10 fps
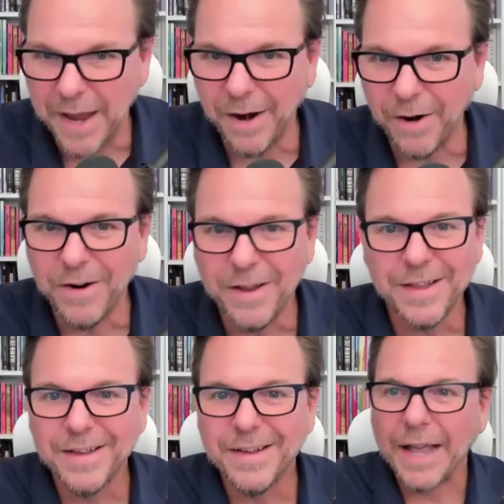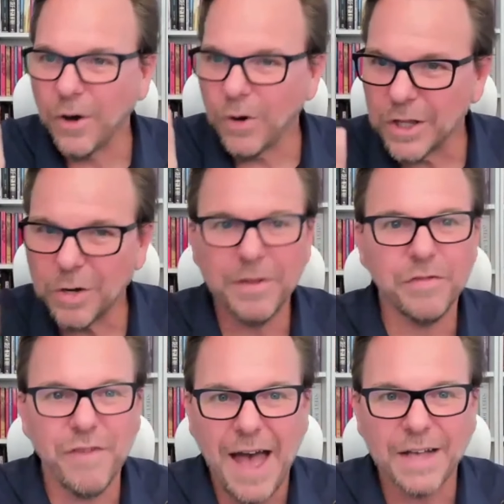bear. I go a little bit
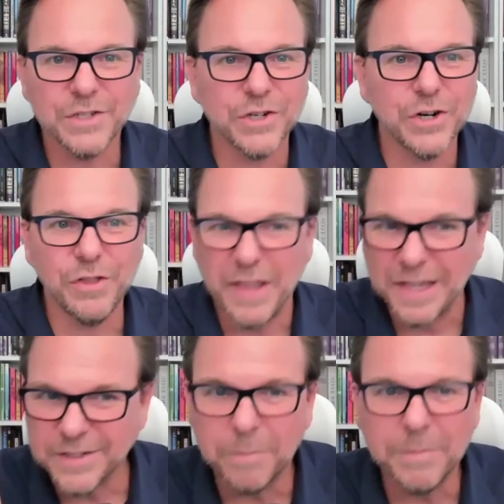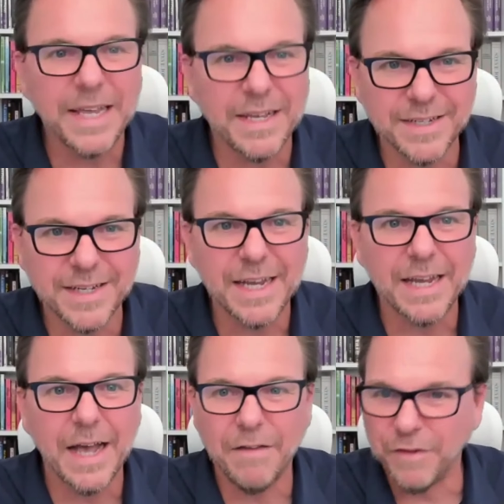faster. Things come
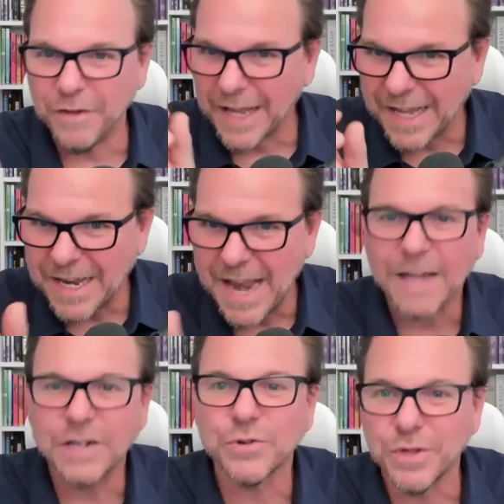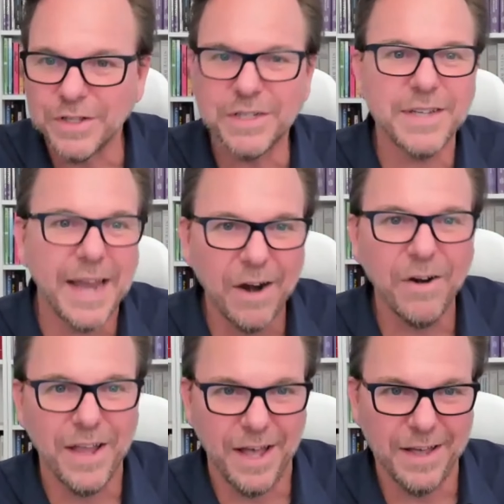easy. I feel like a natural in this
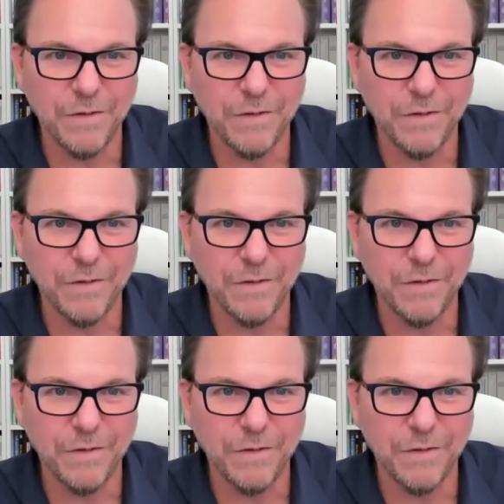area.